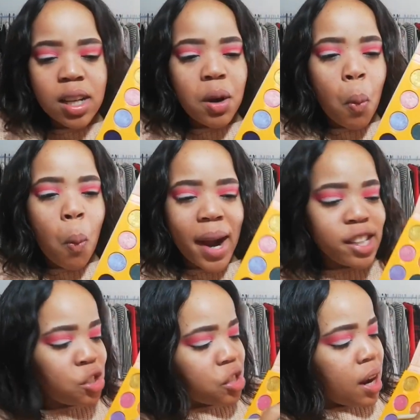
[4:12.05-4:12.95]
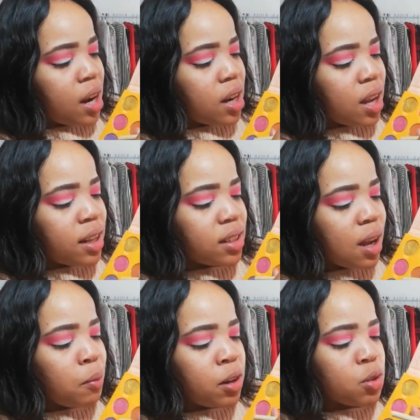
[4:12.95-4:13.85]
white shade. I'm
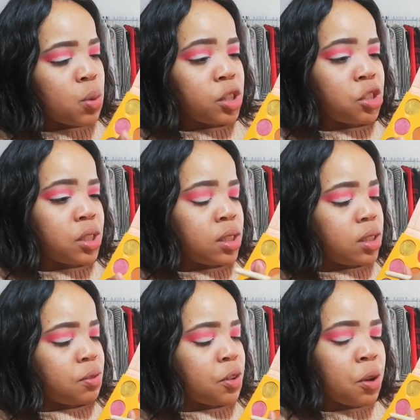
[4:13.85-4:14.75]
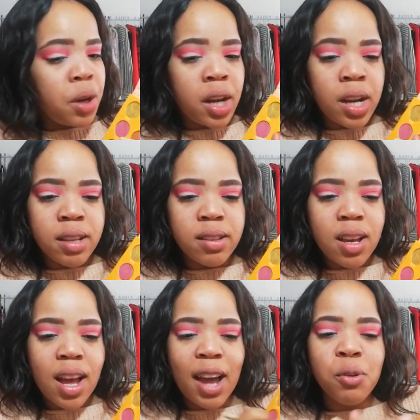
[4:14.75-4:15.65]
gonna swatch it for you guys.
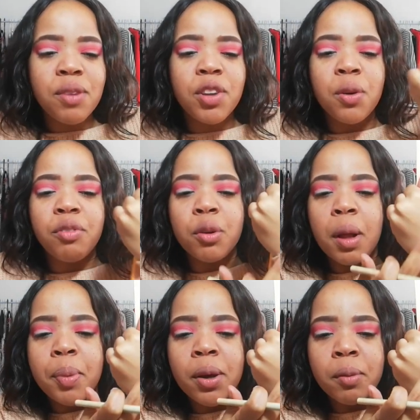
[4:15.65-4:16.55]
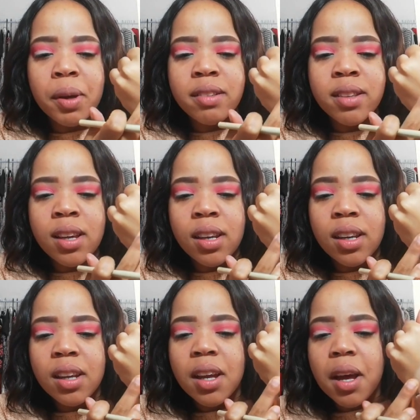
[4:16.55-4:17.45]
I don't even know if it'll appear on my skin,
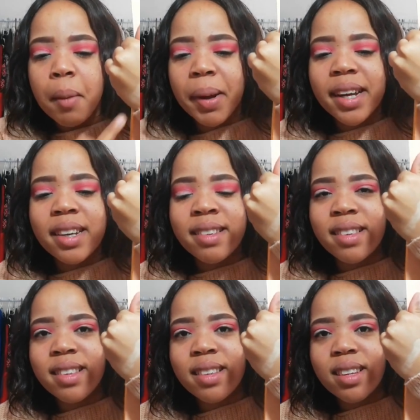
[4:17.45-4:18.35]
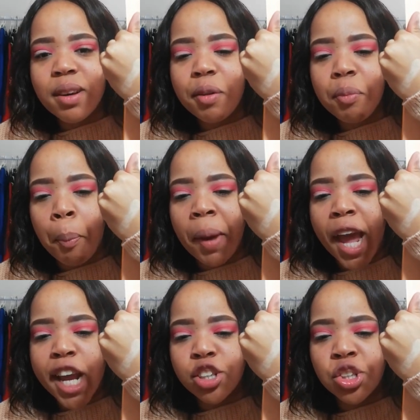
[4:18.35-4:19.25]
but like, it's just a
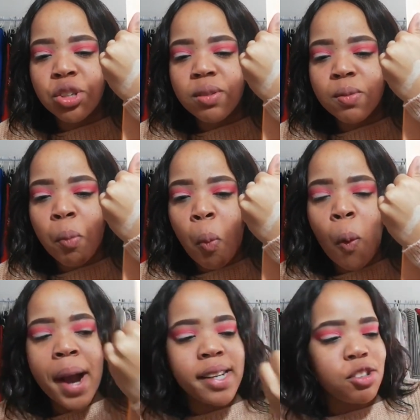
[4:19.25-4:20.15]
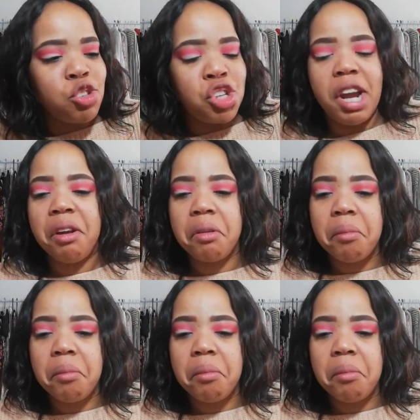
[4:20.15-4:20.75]
beige white shade,